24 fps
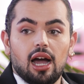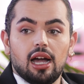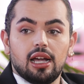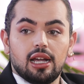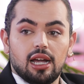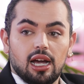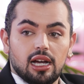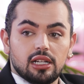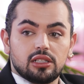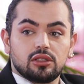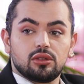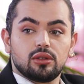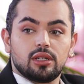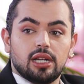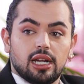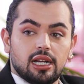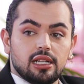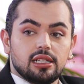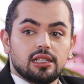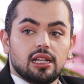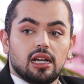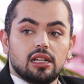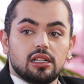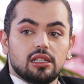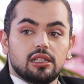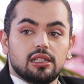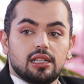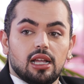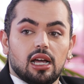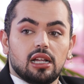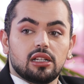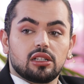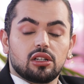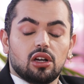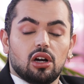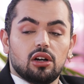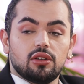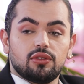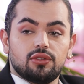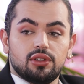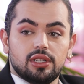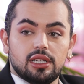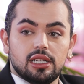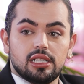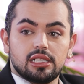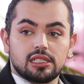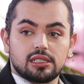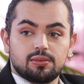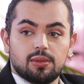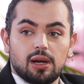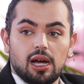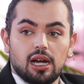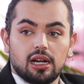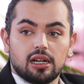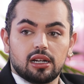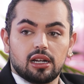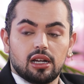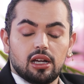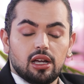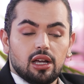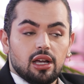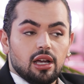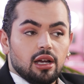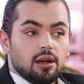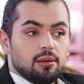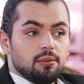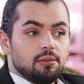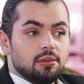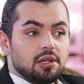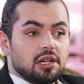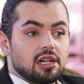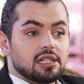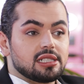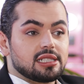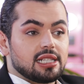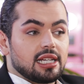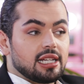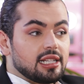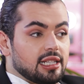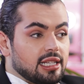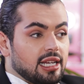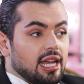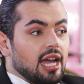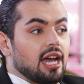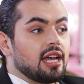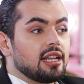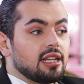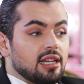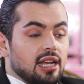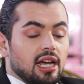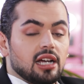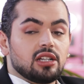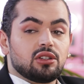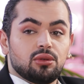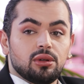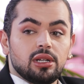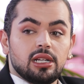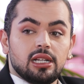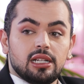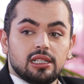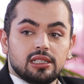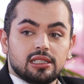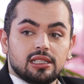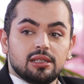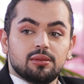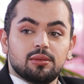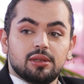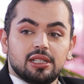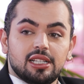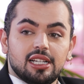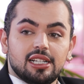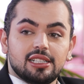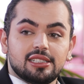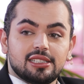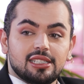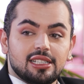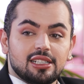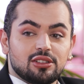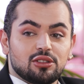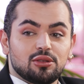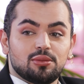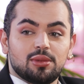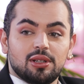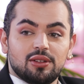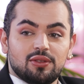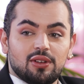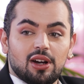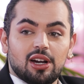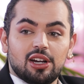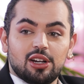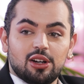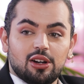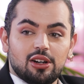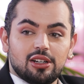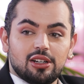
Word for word: I had to gain that, that confidence back because it can get really intimidating, to be very